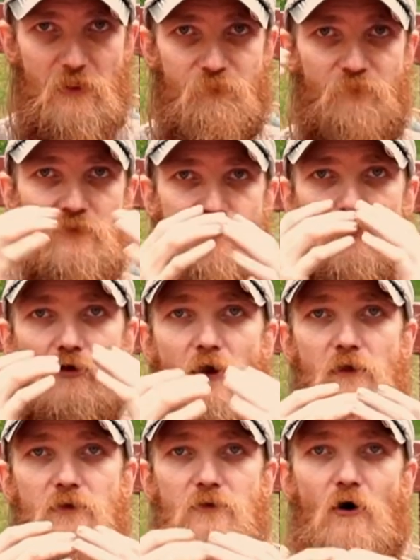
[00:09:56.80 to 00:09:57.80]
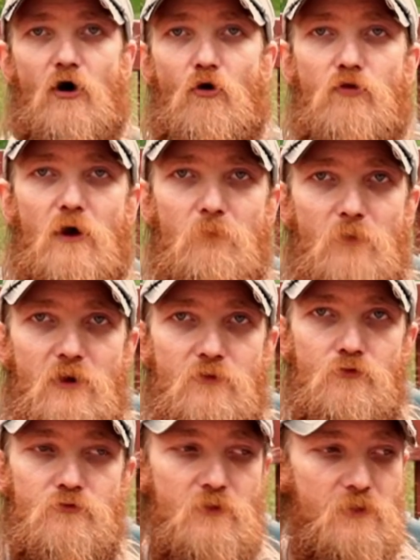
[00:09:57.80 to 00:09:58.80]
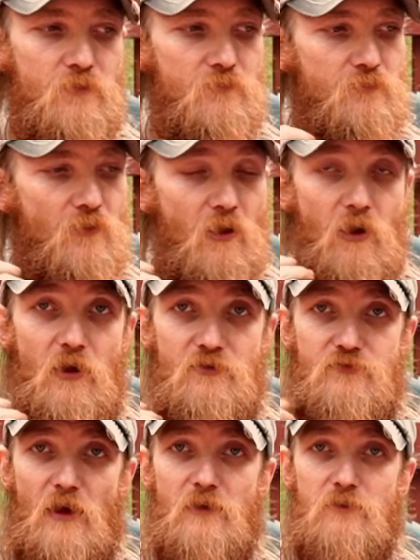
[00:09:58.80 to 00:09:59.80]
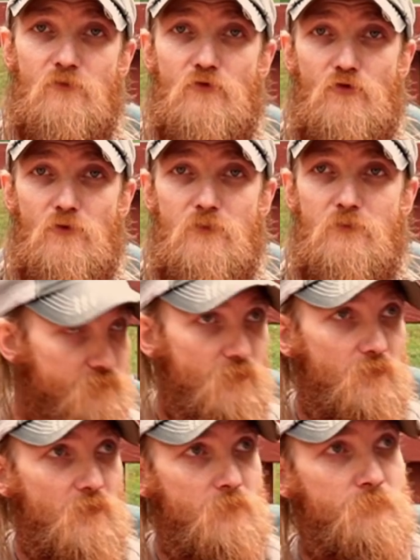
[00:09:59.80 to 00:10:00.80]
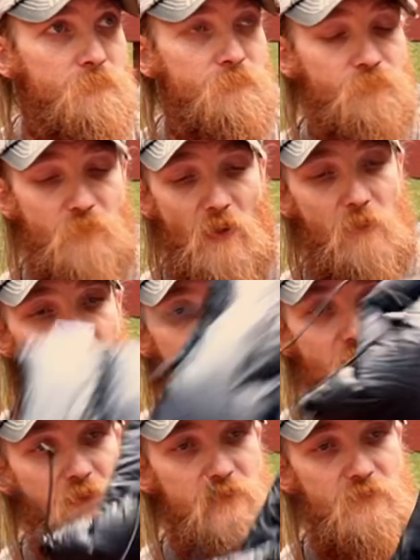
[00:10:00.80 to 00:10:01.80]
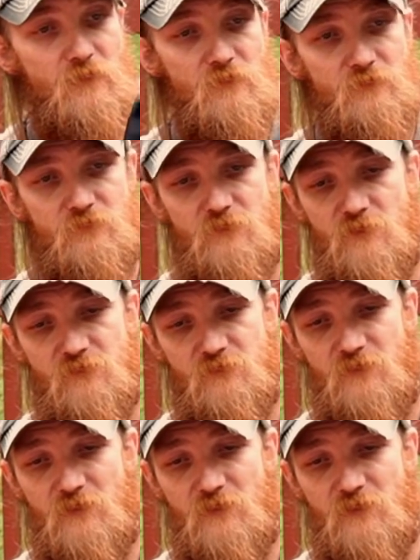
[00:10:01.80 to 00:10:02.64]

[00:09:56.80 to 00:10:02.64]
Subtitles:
fits your head a whole lot better than a jacket hood. So yeah, I'll be taking this. This is the